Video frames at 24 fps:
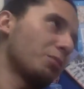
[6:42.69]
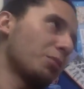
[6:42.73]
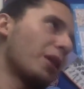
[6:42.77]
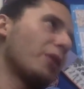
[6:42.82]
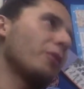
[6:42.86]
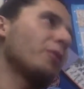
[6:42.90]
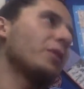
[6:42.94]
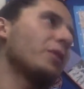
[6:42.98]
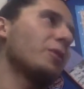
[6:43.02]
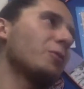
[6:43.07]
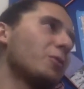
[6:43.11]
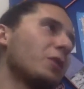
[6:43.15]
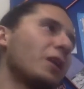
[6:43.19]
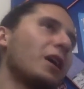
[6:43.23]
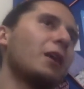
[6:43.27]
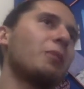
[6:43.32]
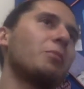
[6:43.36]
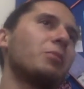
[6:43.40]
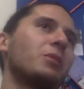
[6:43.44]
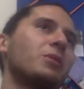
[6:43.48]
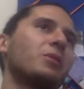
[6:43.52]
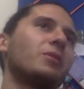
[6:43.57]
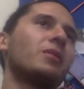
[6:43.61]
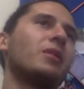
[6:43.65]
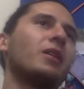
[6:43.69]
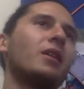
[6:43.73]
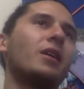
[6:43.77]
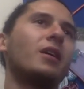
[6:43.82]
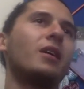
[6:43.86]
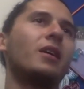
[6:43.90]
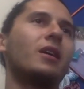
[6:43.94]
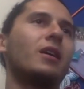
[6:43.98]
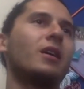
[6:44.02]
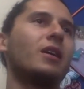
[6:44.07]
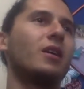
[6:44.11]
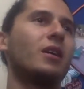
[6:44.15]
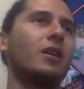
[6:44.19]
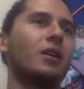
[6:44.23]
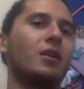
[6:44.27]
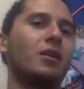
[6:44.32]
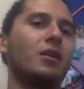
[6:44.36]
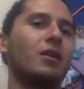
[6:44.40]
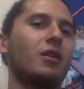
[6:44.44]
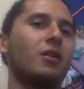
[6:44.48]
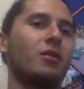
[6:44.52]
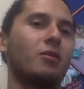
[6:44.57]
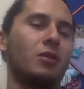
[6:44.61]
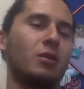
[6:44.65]
Probably won't happen
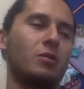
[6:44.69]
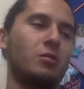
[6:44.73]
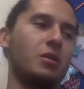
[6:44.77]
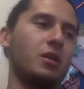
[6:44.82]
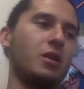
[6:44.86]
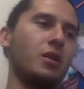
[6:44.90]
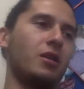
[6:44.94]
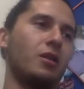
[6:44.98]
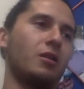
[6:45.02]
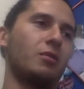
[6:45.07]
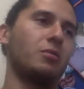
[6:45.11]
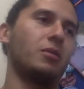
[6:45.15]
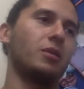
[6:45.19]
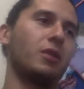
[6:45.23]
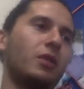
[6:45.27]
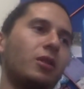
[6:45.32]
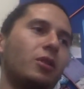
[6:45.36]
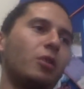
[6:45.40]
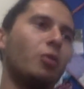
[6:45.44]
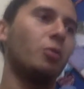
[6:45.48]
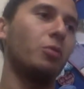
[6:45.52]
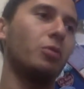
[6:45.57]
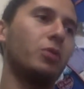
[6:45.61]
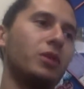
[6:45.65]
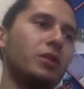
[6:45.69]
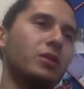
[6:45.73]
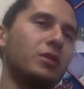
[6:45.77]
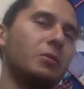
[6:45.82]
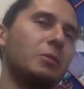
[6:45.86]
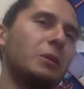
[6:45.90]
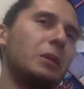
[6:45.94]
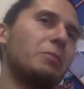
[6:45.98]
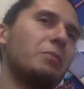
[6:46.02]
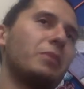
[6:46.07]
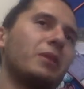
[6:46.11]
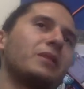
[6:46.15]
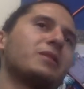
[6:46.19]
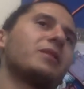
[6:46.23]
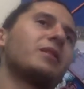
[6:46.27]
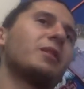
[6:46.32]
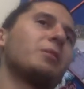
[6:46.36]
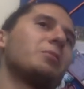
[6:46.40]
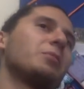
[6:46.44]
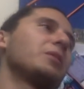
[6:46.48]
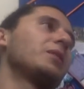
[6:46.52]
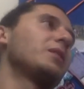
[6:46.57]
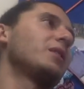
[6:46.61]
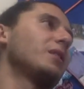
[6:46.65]
when I'm here, but hopefully somebody picks it
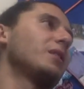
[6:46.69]
up. And